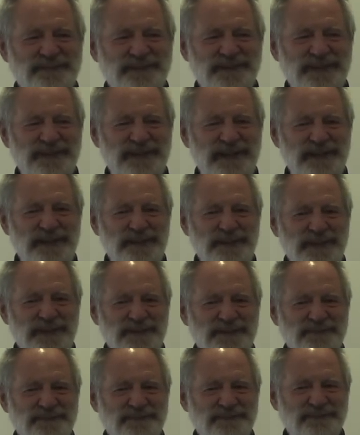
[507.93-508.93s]
in the tenth
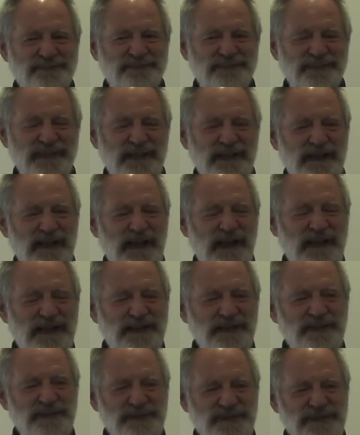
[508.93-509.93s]
Mountain? I
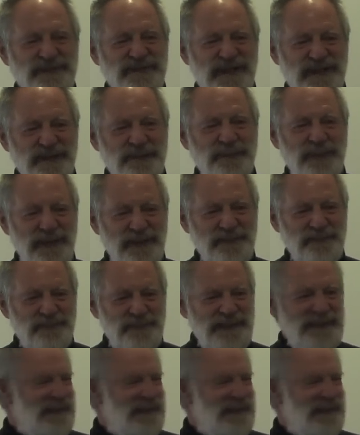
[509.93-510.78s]
go to tenth Mountain